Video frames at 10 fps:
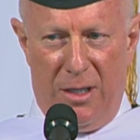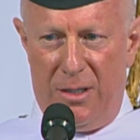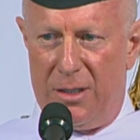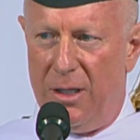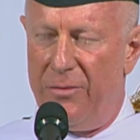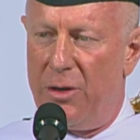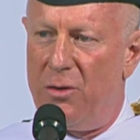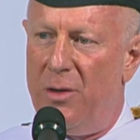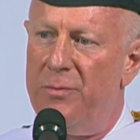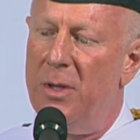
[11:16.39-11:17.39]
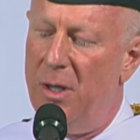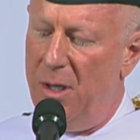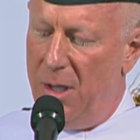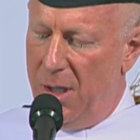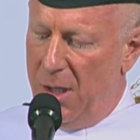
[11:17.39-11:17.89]
in his living room.
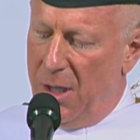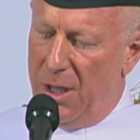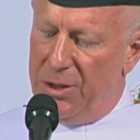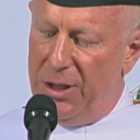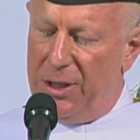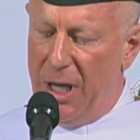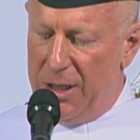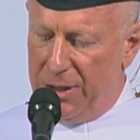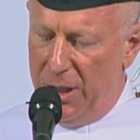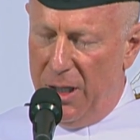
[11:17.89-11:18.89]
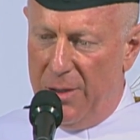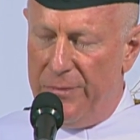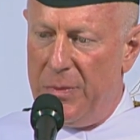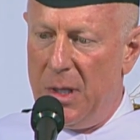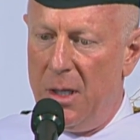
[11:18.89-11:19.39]
And she says to him,